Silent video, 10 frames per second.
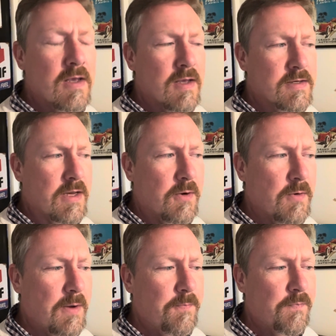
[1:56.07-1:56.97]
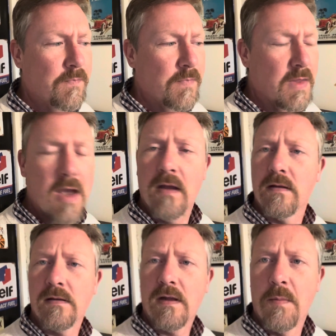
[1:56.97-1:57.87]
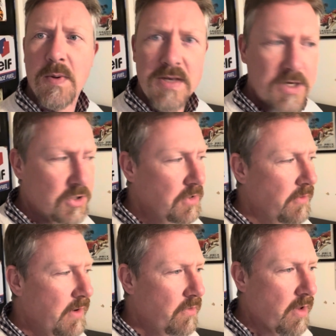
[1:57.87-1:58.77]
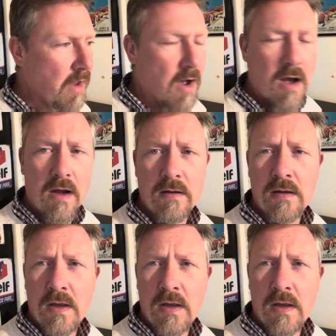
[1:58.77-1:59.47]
So yeah, I'll position you near the car.